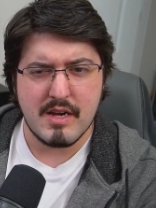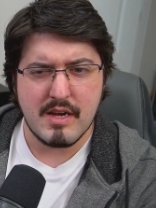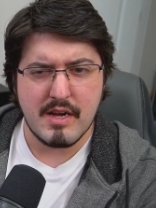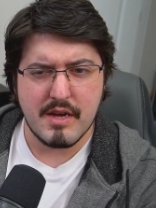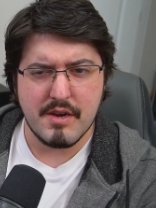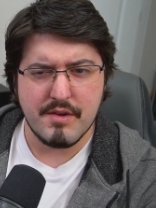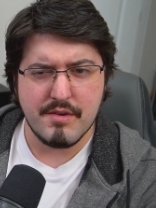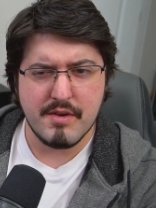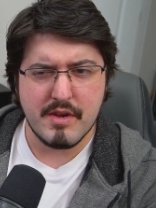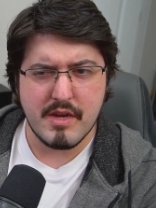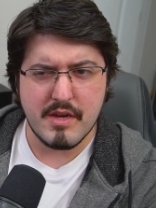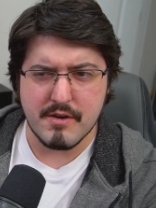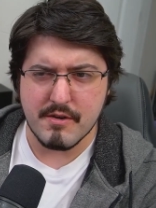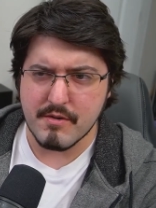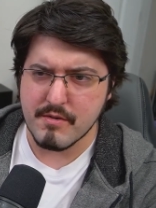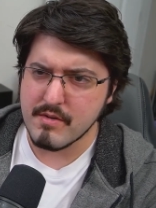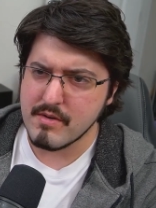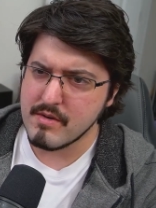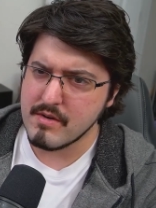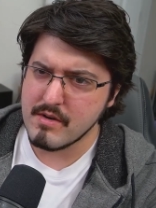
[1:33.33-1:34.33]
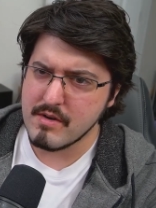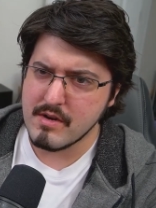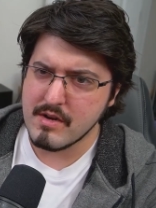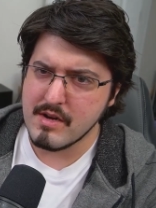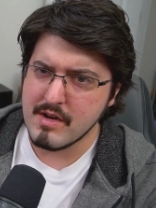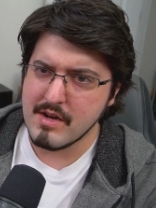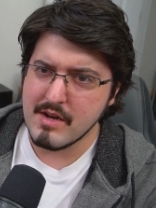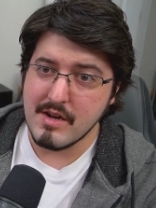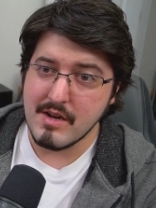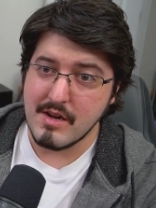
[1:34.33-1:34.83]
I don't know.
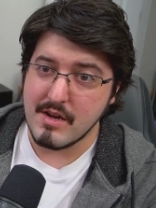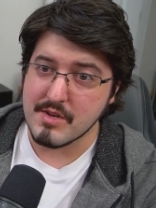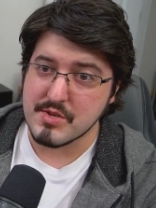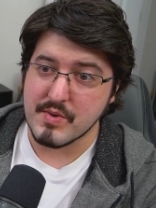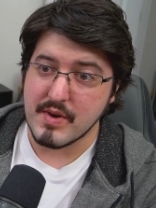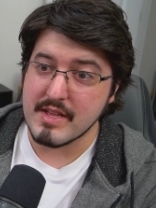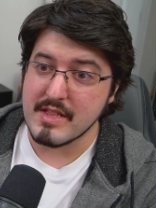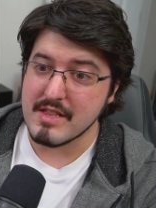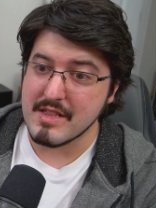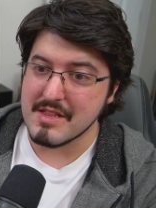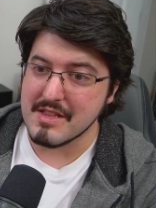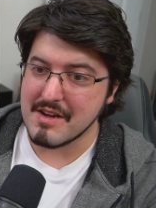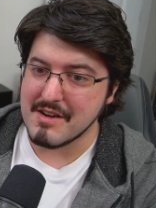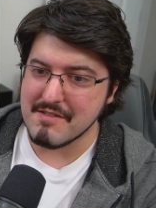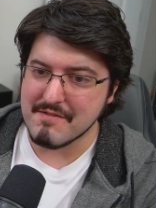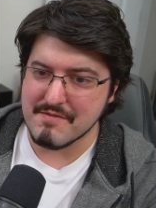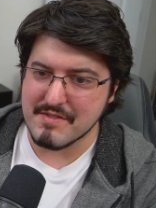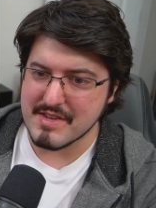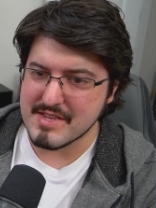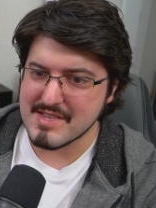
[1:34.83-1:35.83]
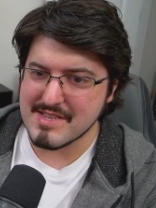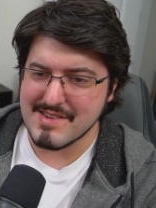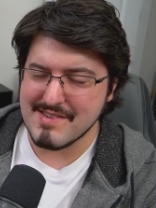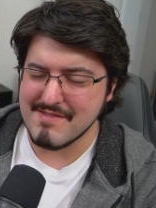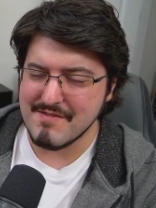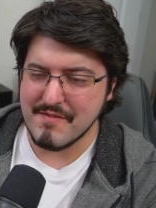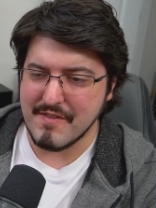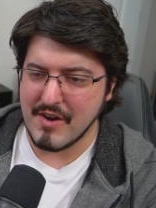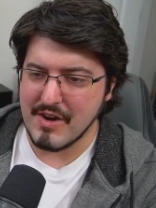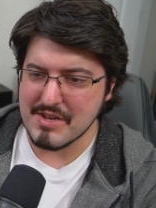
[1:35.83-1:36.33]
Also, I love this
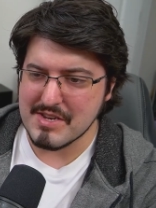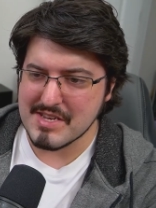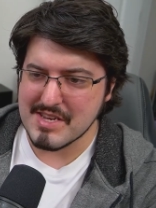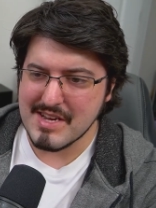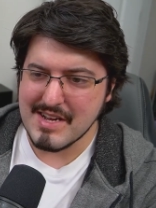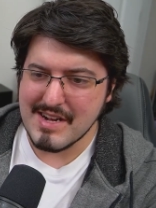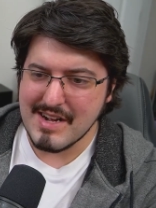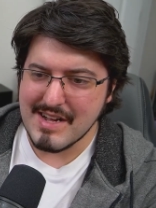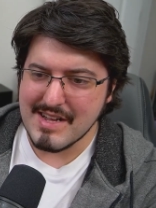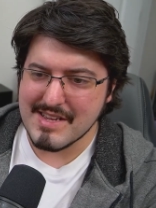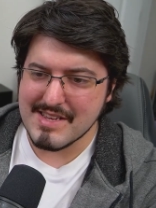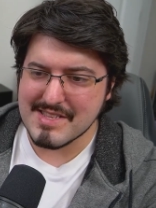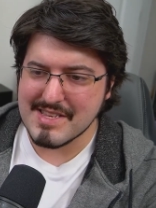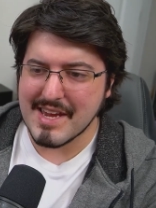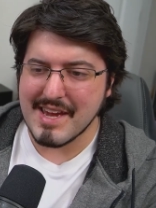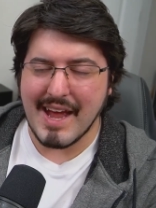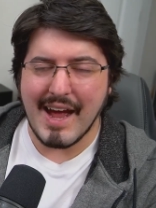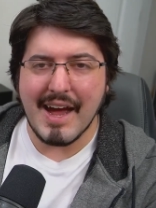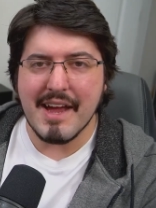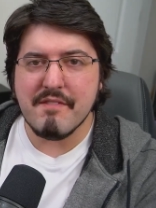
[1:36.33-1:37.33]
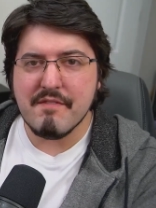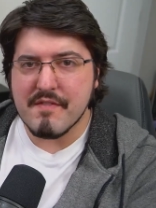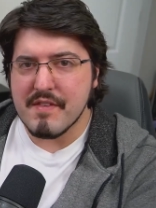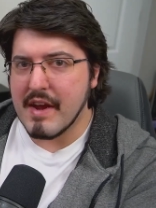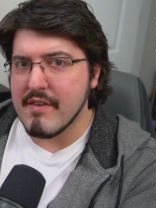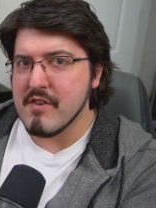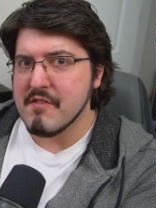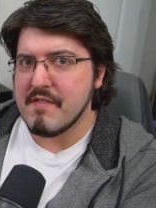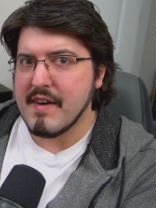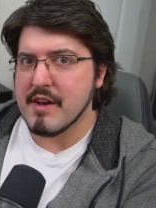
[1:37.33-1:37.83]
font. It's like I've
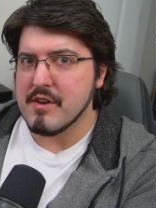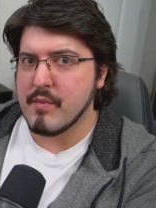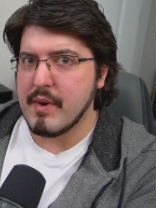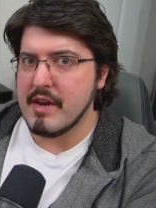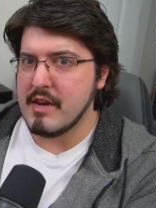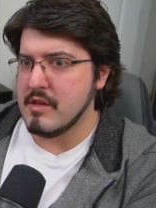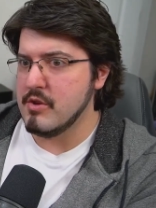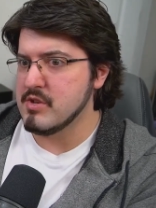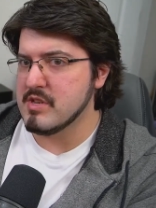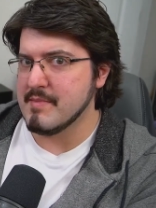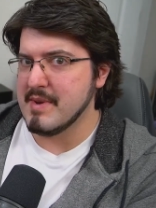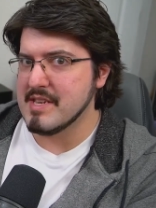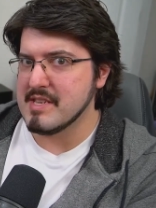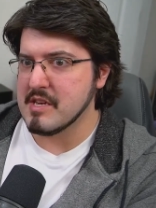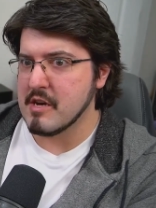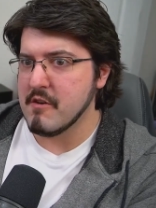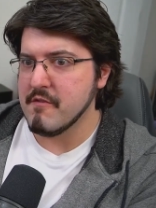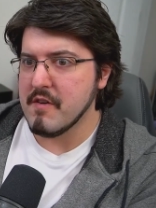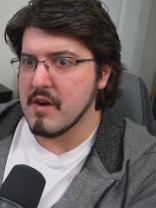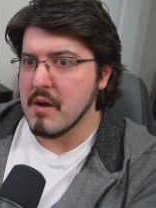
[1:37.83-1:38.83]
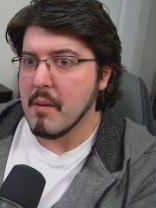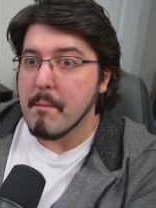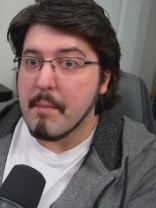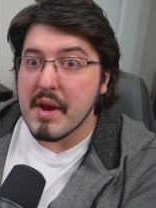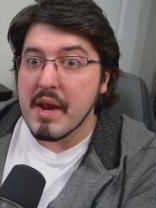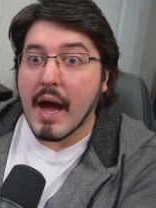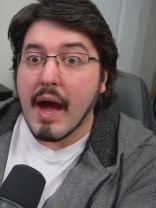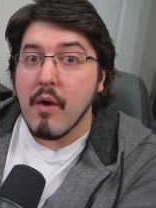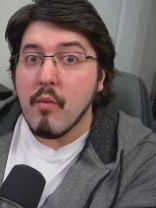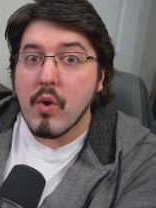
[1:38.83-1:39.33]
never found a way to use it myself,
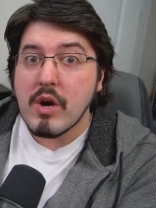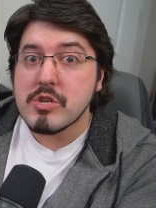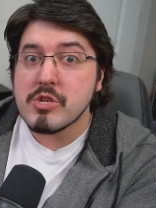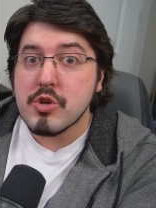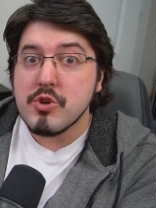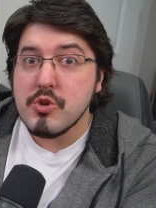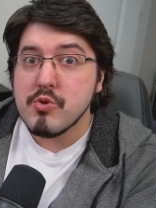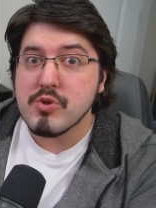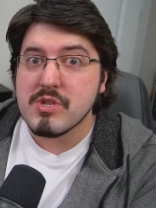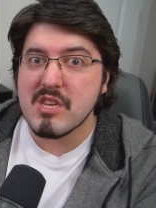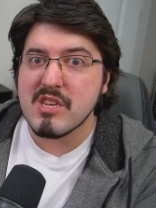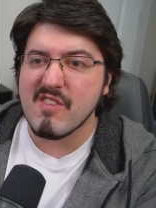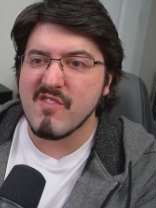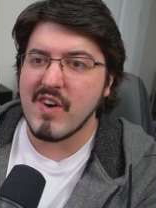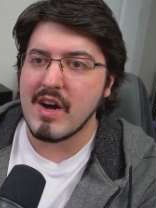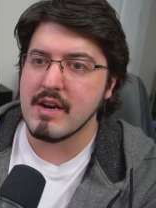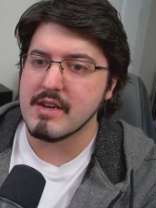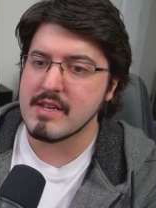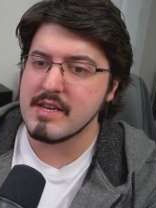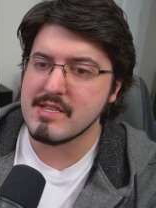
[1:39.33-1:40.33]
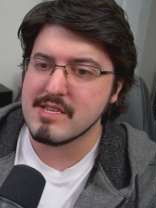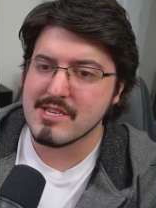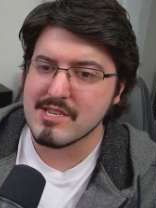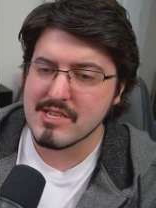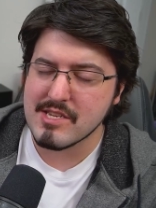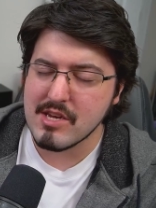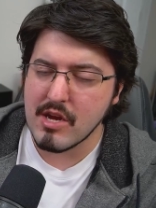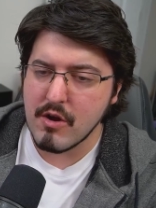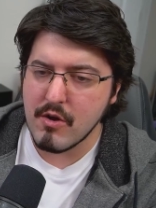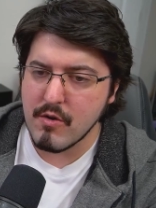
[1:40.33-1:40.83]
but I want to use this font. It's
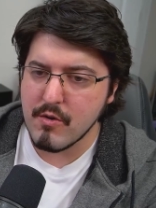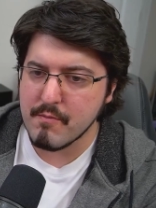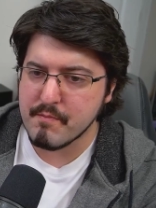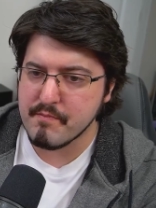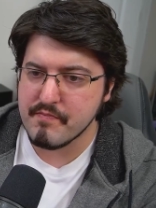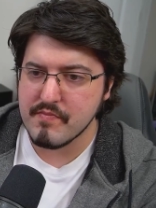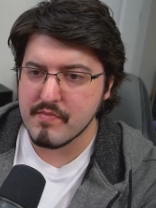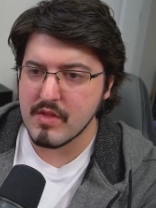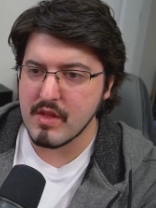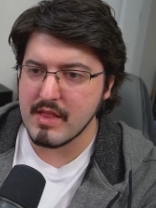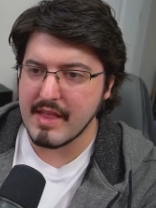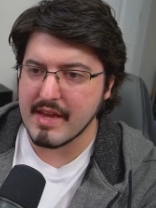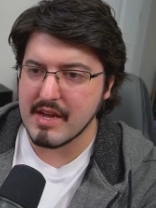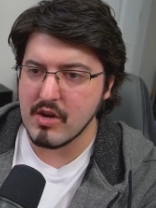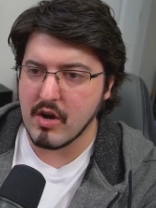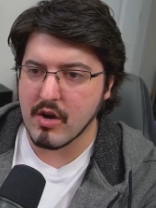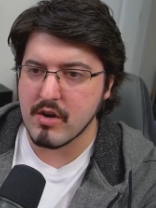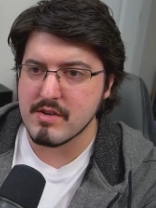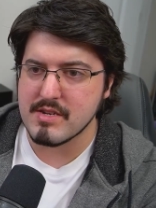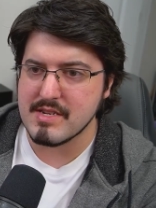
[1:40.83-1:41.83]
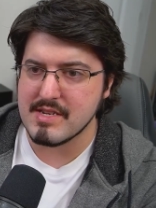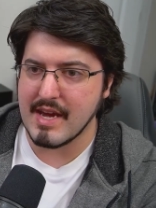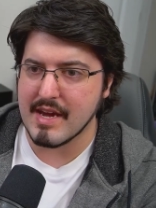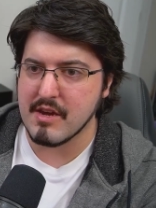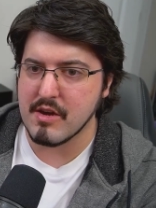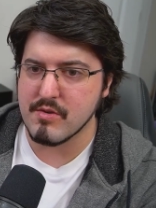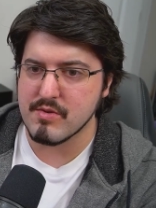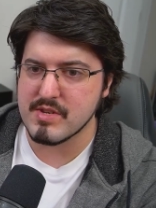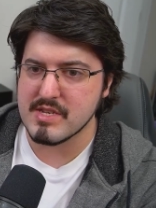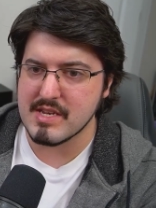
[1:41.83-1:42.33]
so like an Art
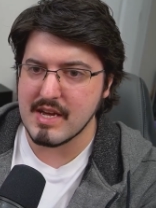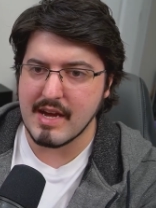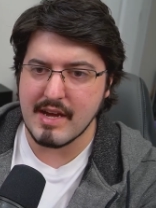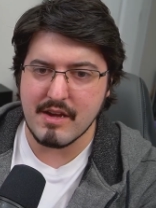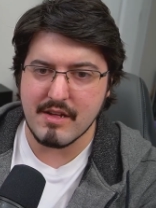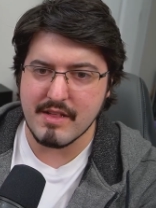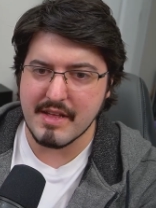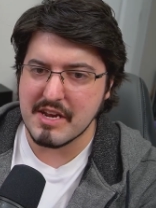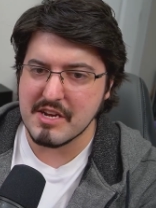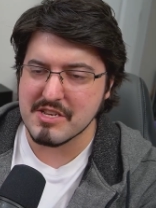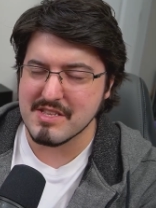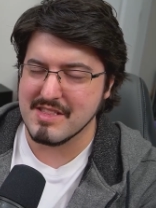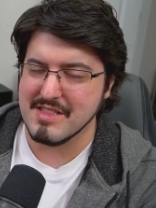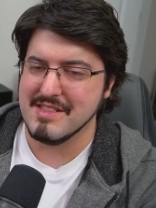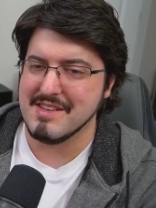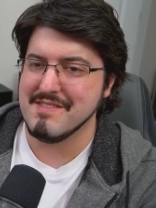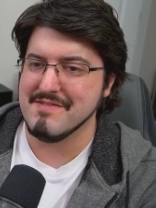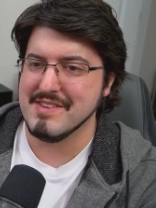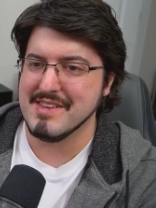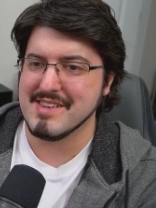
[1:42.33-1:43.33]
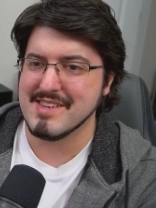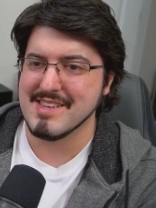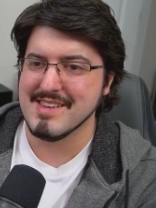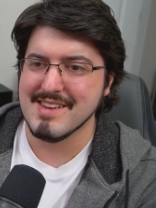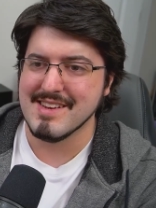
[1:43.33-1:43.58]
Deco style, and I just love it.